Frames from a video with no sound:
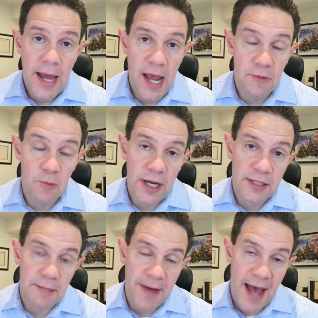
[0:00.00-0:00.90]
And what
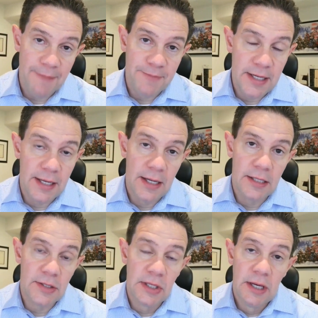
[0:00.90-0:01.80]
ends up happening
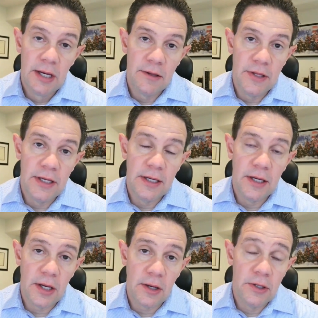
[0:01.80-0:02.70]
is the,
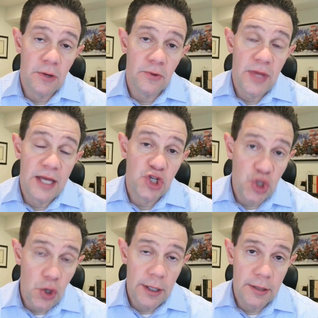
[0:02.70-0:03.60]
you know, they
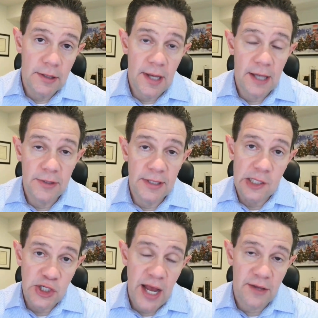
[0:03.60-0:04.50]
should, and you need
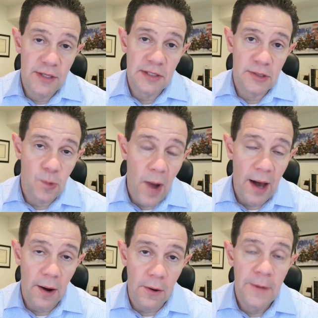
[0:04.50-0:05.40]
to check this as
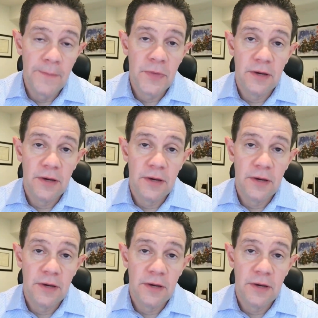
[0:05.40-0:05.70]
well,